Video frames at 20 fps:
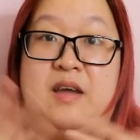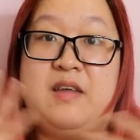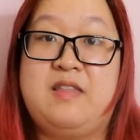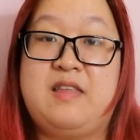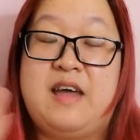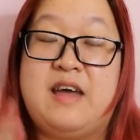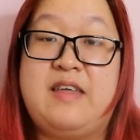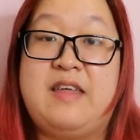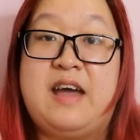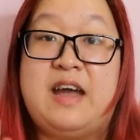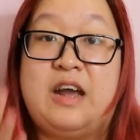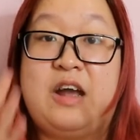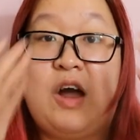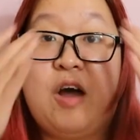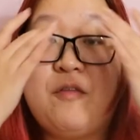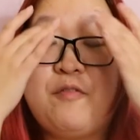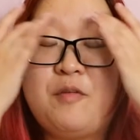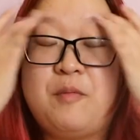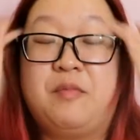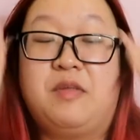that I
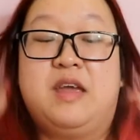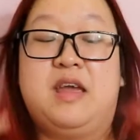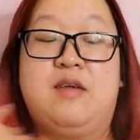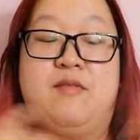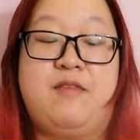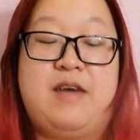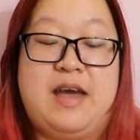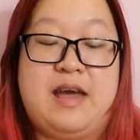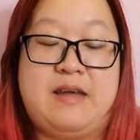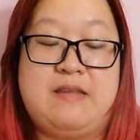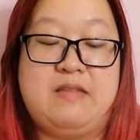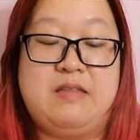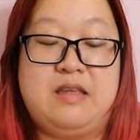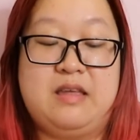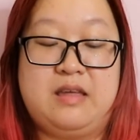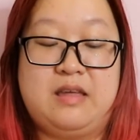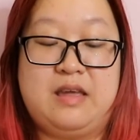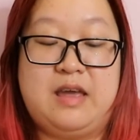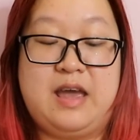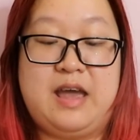got from the event.
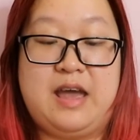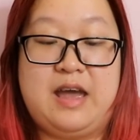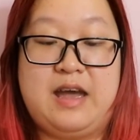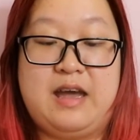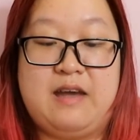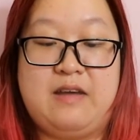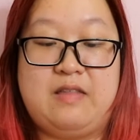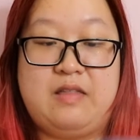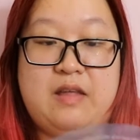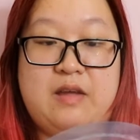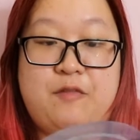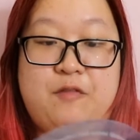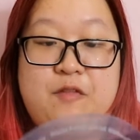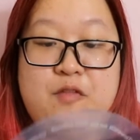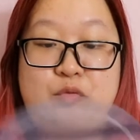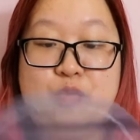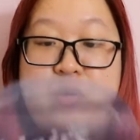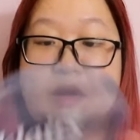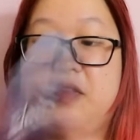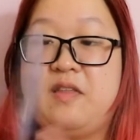And the
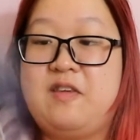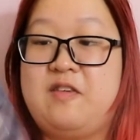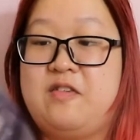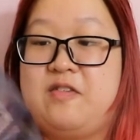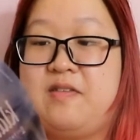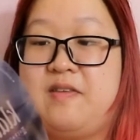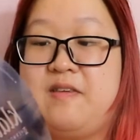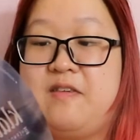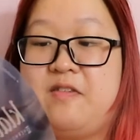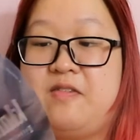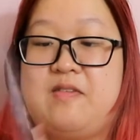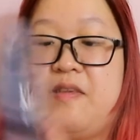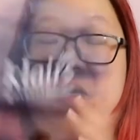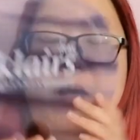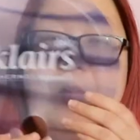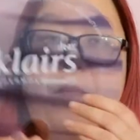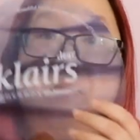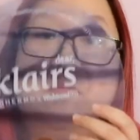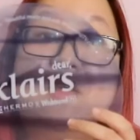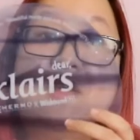first one is this
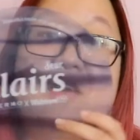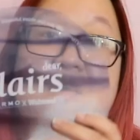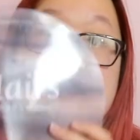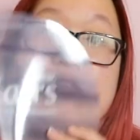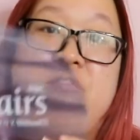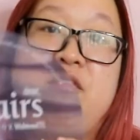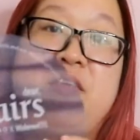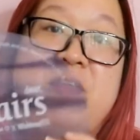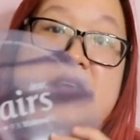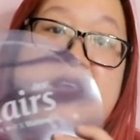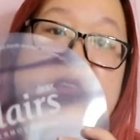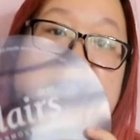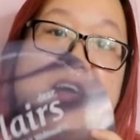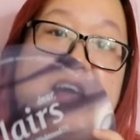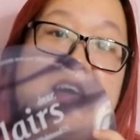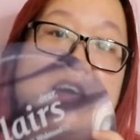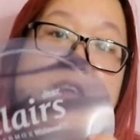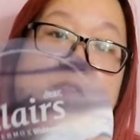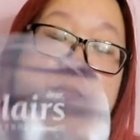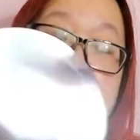really
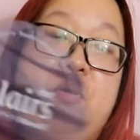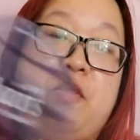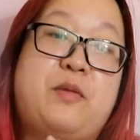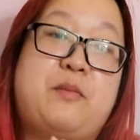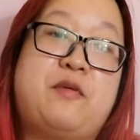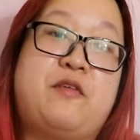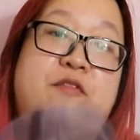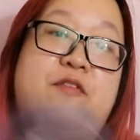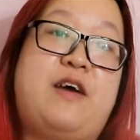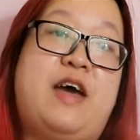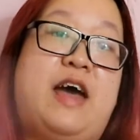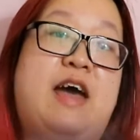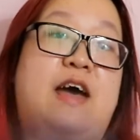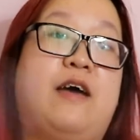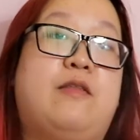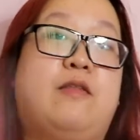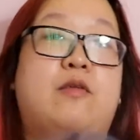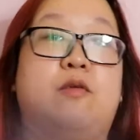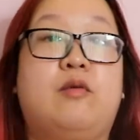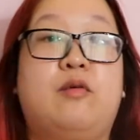nice portable
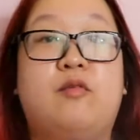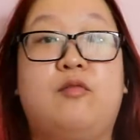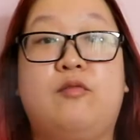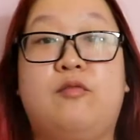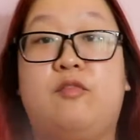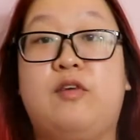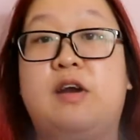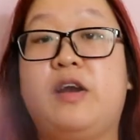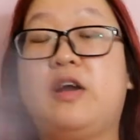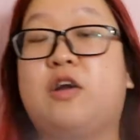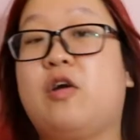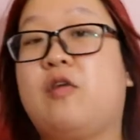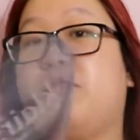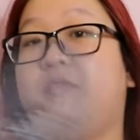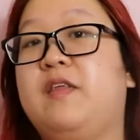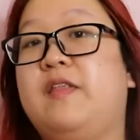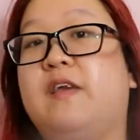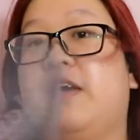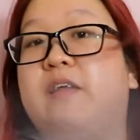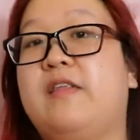fan, very
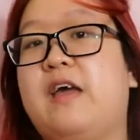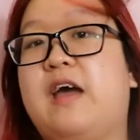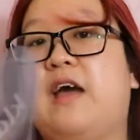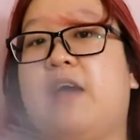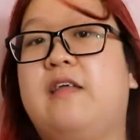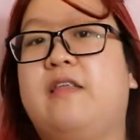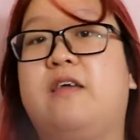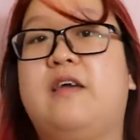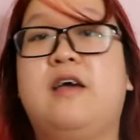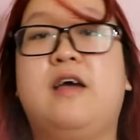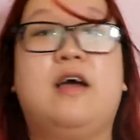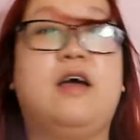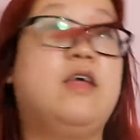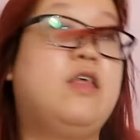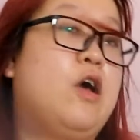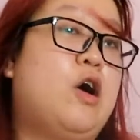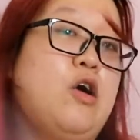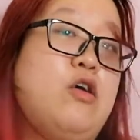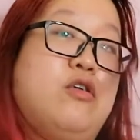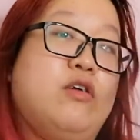convenient, and
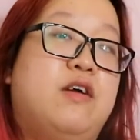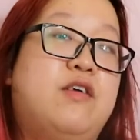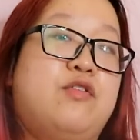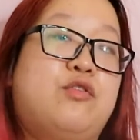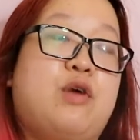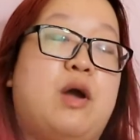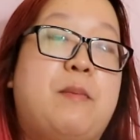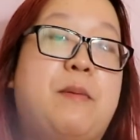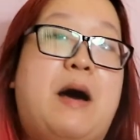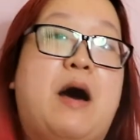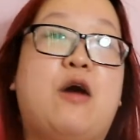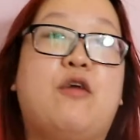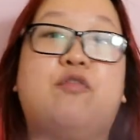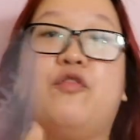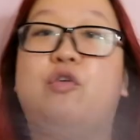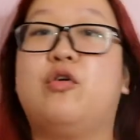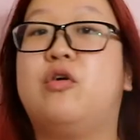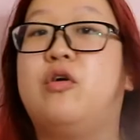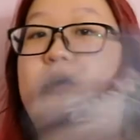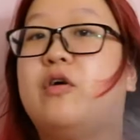look, it's quite
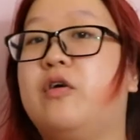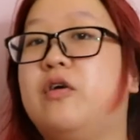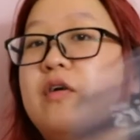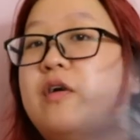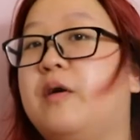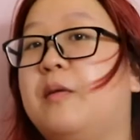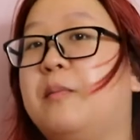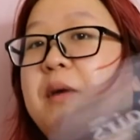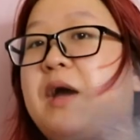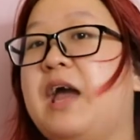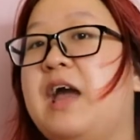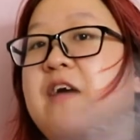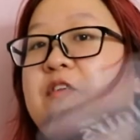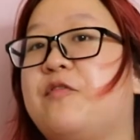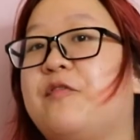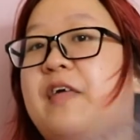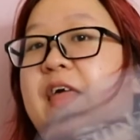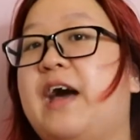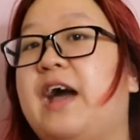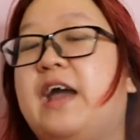powerful. My hair's
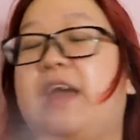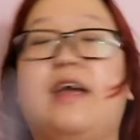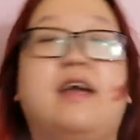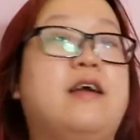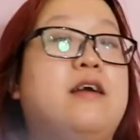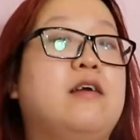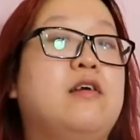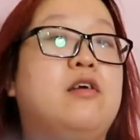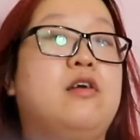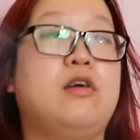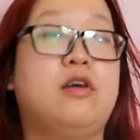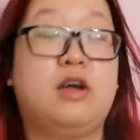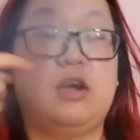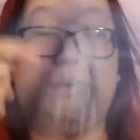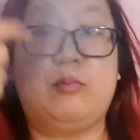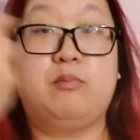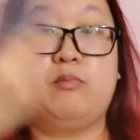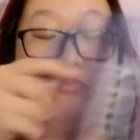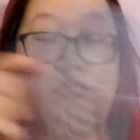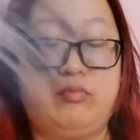flying,
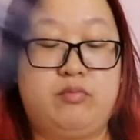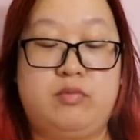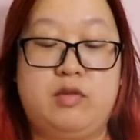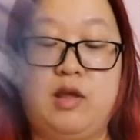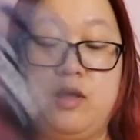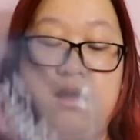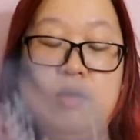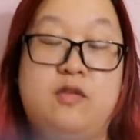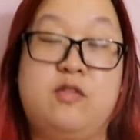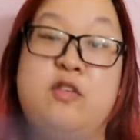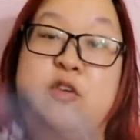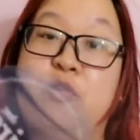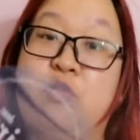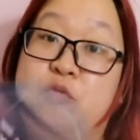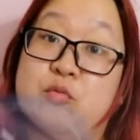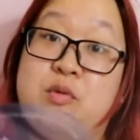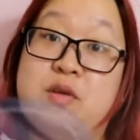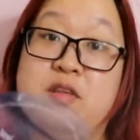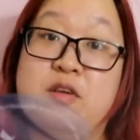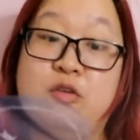so
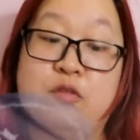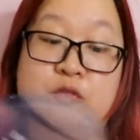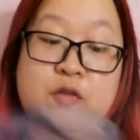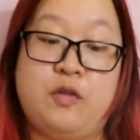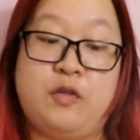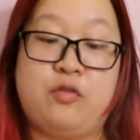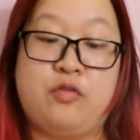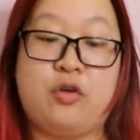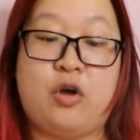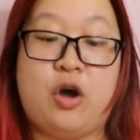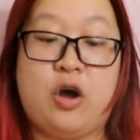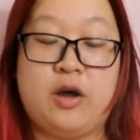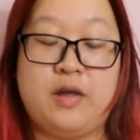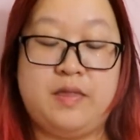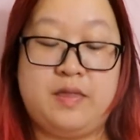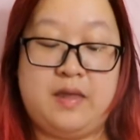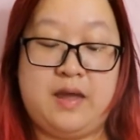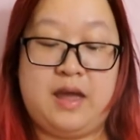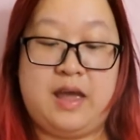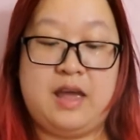it's really good for those
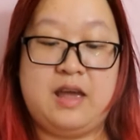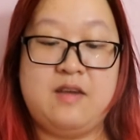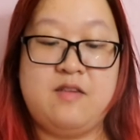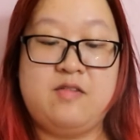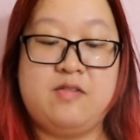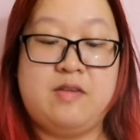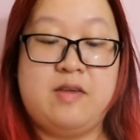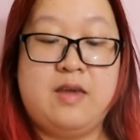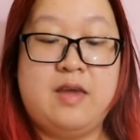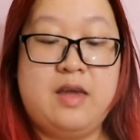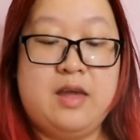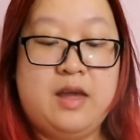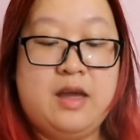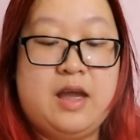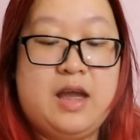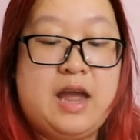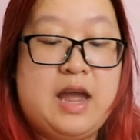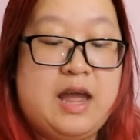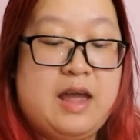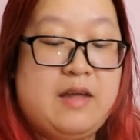hot days.
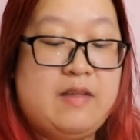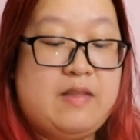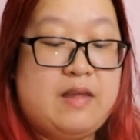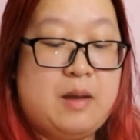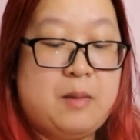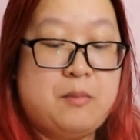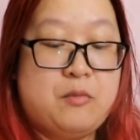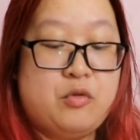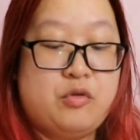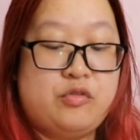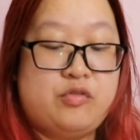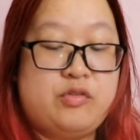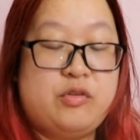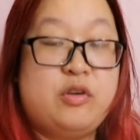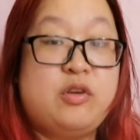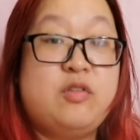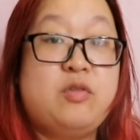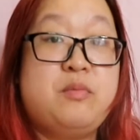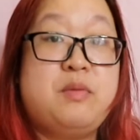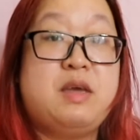And I'm
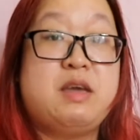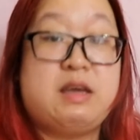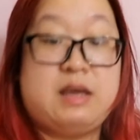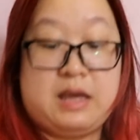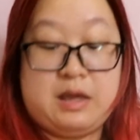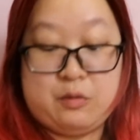also gonna be